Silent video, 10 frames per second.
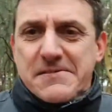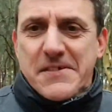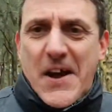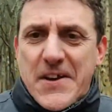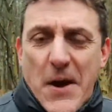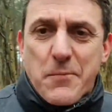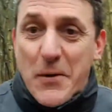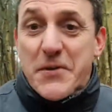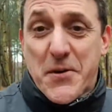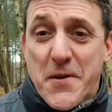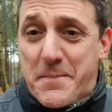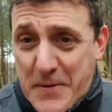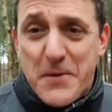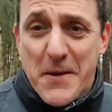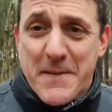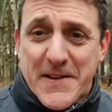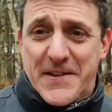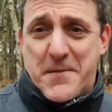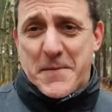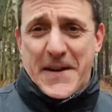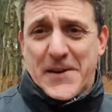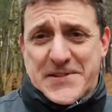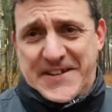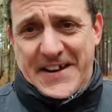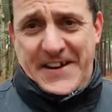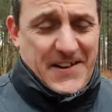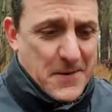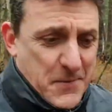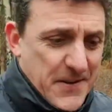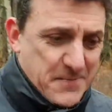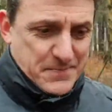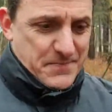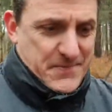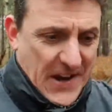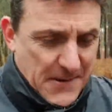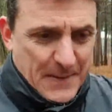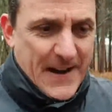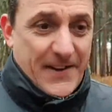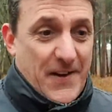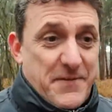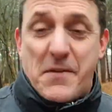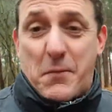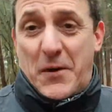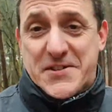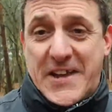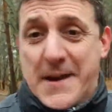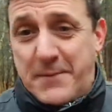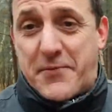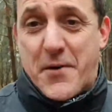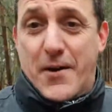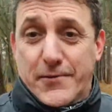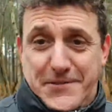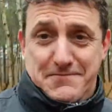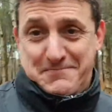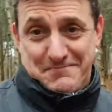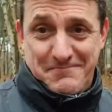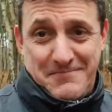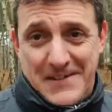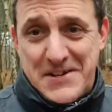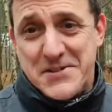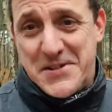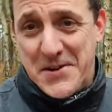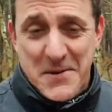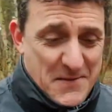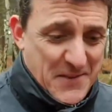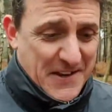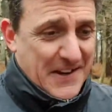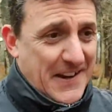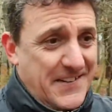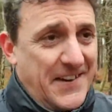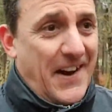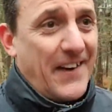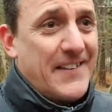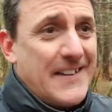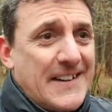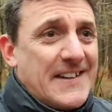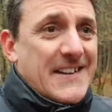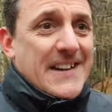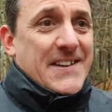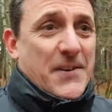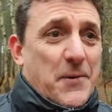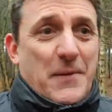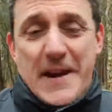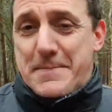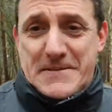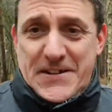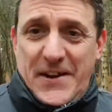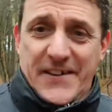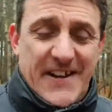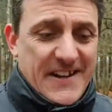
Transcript: I wouldn't do it purely because everybody else had done it. I wouldn't take part. And I've never watched Game of Thrones. That should tell you everything you need to know. Not one episode.